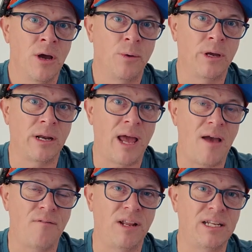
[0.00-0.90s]
We're going to
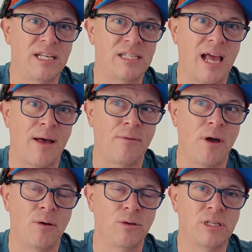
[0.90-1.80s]
heavily discount
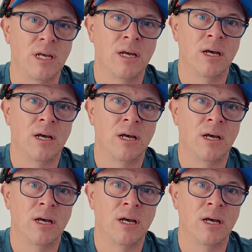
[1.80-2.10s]
those.